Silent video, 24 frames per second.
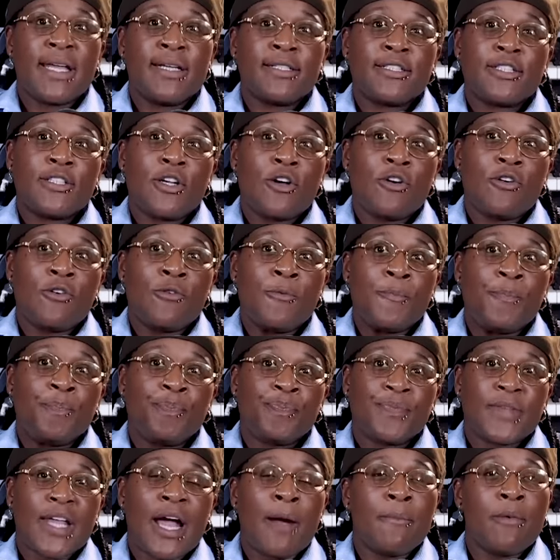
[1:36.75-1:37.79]
And so
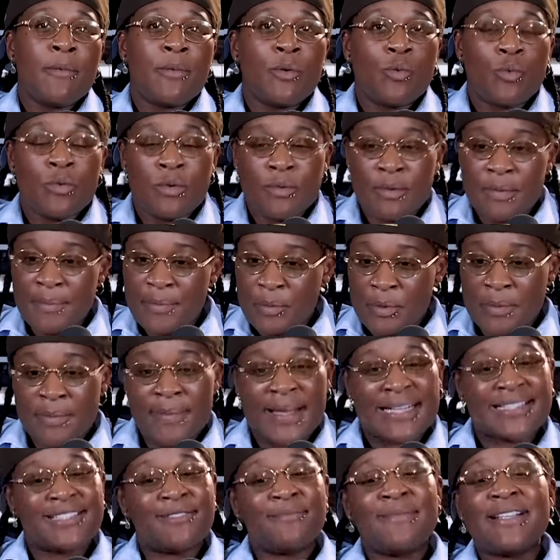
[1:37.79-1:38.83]
I remember when we went
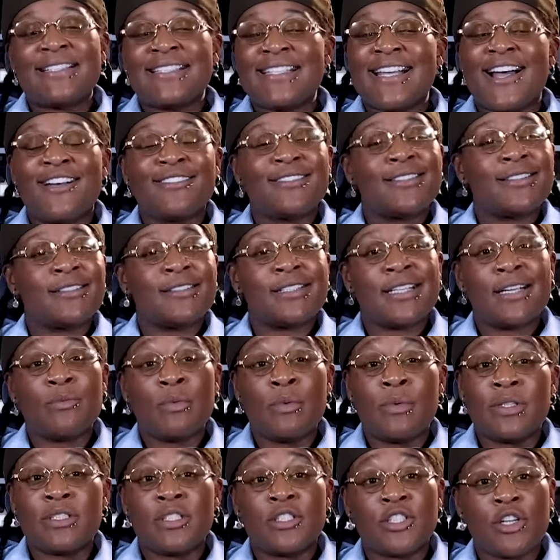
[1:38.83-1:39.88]
back to Missy house and
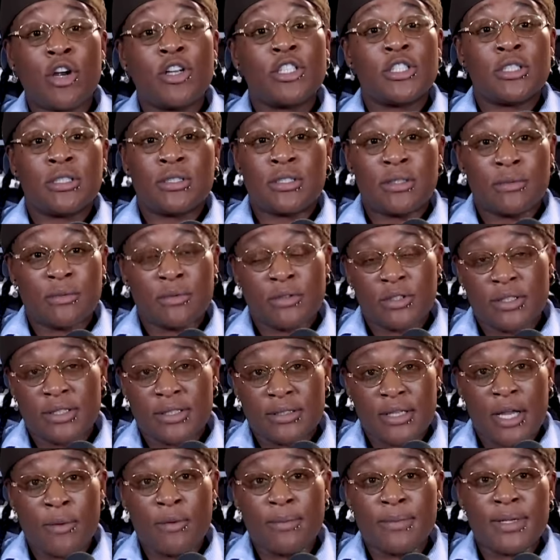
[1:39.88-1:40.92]
we went to Jersey to
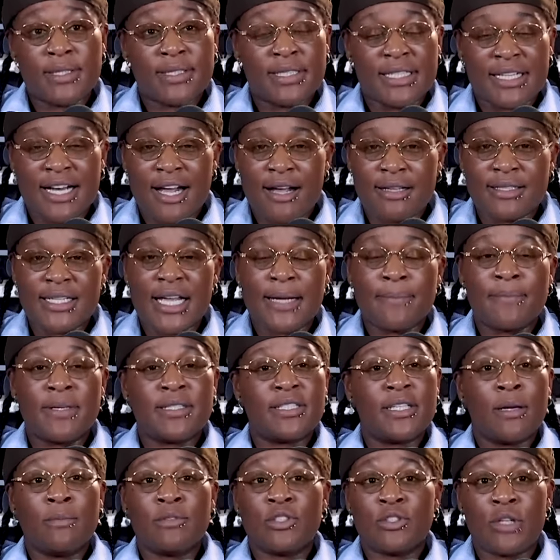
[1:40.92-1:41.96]
stay with Missy. And I was like,
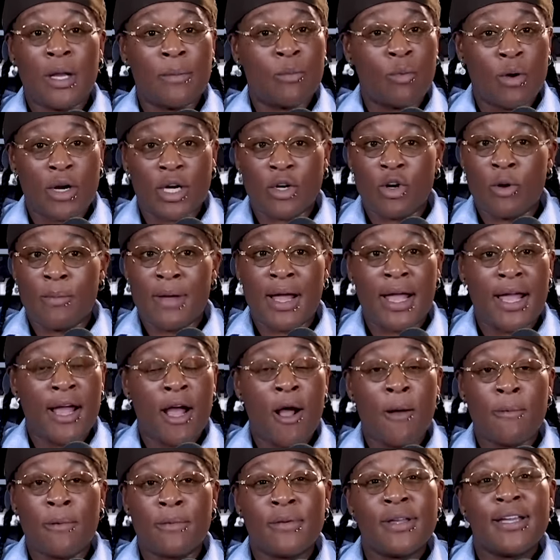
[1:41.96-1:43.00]
Missy, I'm working on my
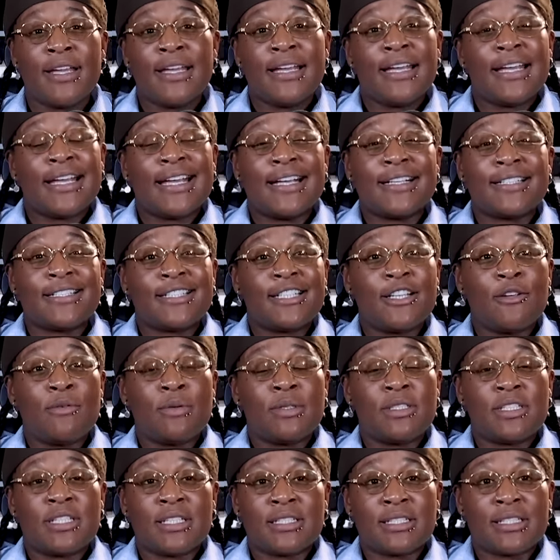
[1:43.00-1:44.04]
album. And she
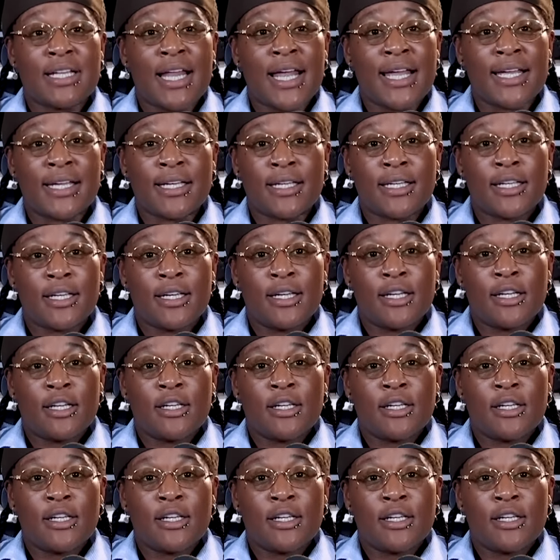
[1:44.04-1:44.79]
was just like,